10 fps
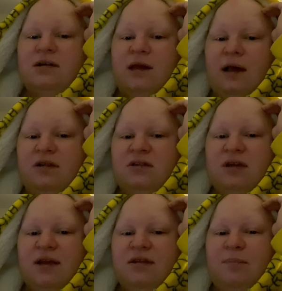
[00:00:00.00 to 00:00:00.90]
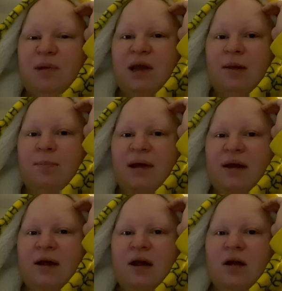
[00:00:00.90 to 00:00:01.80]
Kelsey has a
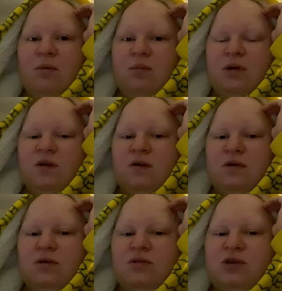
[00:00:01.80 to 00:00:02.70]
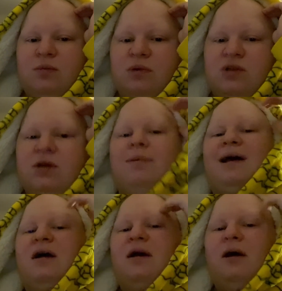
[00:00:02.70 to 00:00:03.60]
baby. We don't know too much
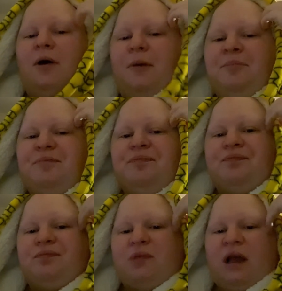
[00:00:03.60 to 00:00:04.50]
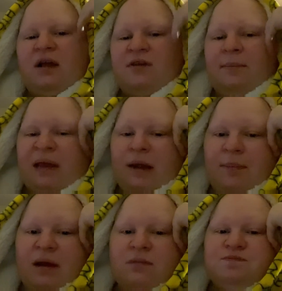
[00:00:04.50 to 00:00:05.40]
about her as a
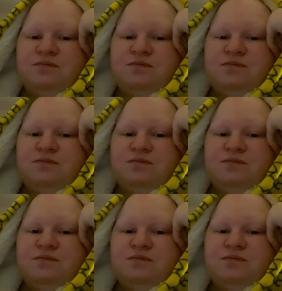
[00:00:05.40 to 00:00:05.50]
baby,